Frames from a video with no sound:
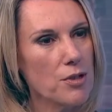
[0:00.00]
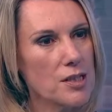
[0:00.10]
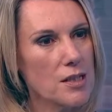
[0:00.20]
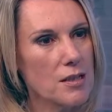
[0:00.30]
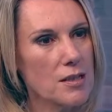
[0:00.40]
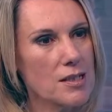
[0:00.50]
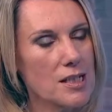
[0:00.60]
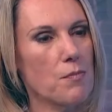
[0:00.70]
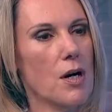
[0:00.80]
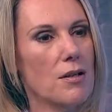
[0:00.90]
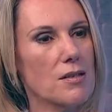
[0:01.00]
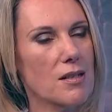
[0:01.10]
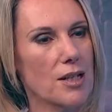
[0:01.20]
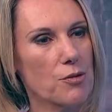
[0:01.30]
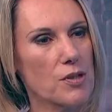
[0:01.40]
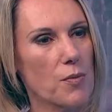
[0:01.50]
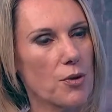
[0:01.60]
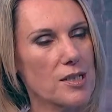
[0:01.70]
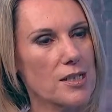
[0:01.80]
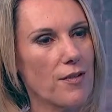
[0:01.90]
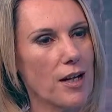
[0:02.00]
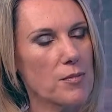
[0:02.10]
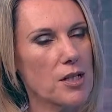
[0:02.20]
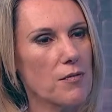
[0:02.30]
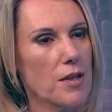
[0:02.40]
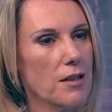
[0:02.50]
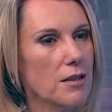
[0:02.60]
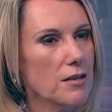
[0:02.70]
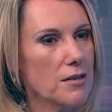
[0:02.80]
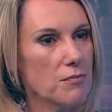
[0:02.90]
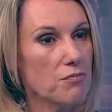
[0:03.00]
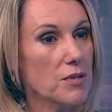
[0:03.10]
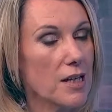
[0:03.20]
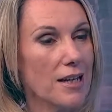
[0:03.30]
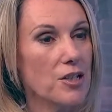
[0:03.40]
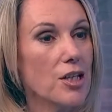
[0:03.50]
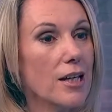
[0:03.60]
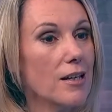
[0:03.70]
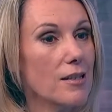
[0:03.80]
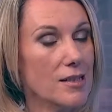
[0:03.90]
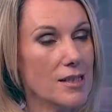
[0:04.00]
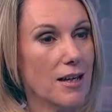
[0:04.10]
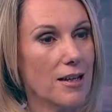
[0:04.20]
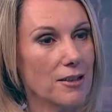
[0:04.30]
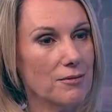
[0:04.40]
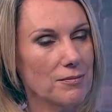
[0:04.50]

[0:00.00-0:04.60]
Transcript: has the demand-side response developed over the last 10 years, say?